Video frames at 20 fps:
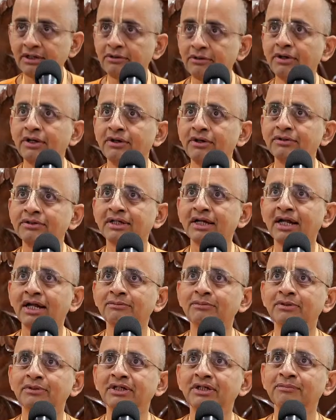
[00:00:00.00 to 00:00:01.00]
And then going to
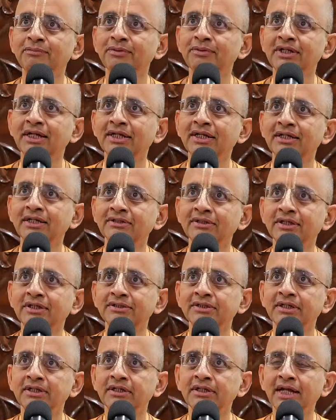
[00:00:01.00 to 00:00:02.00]
Jagannathpuri temple,
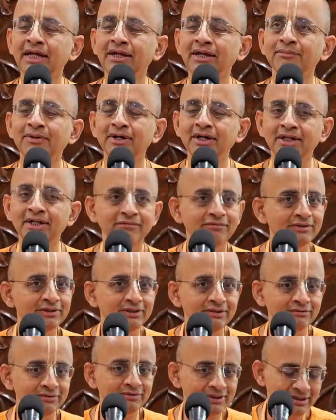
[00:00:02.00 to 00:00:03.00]
taking darshan, taking part in
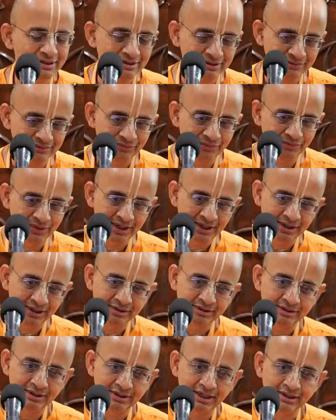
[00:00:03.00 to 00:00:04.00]
the festivals,
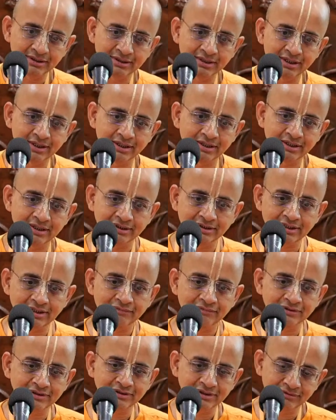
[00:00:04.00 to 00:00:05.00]
like the
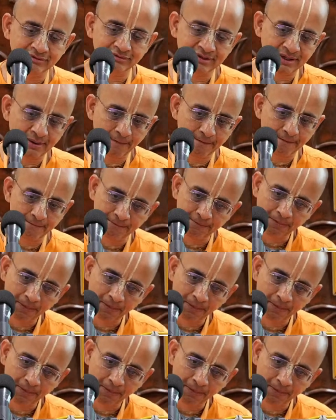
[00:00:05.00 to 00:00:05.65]
Ratayatra festival.